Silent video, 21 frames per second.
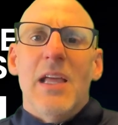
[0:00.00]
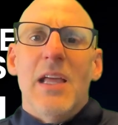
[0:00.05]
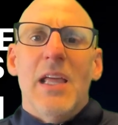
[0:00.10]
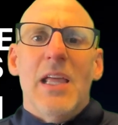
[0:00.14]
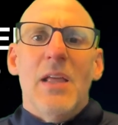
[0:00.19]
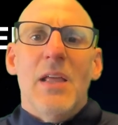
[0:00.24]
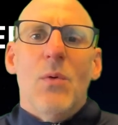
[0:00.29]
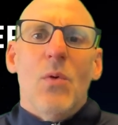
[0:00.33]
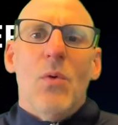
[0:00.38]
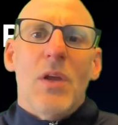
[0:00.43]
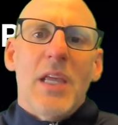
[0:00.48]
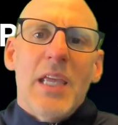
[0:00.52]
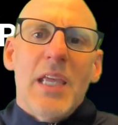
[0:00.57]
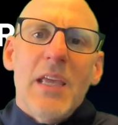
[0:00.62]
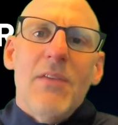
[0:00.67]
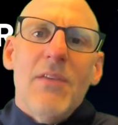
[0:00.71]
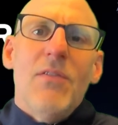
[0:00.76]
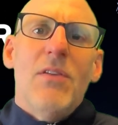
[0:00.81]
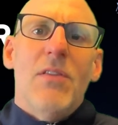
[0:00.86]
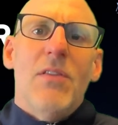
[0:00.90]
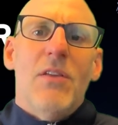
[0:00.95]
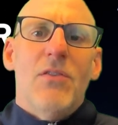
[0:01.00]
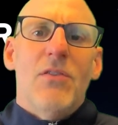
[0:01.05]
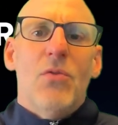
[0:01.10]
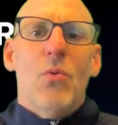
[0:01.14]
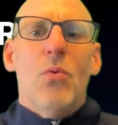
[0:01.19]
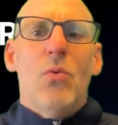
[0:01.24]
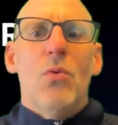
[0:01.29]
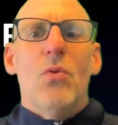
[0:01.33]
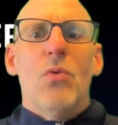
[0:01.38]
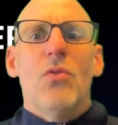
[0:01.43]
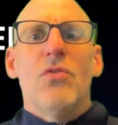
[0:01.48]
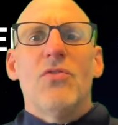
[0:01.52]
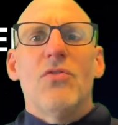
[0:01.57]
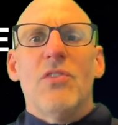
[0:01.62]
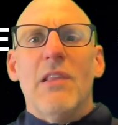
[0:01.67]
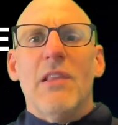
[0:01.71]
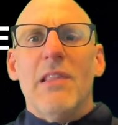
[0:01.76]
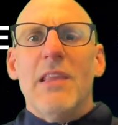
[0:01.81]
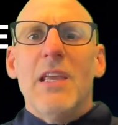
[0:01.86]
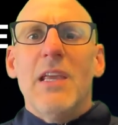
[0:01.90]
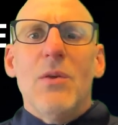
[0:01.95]
It will give you the tools to
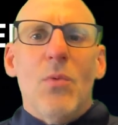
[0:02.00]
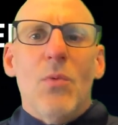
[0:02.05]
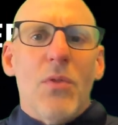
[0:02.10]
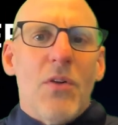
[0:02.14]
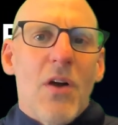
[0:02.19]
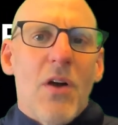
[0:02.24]
lead with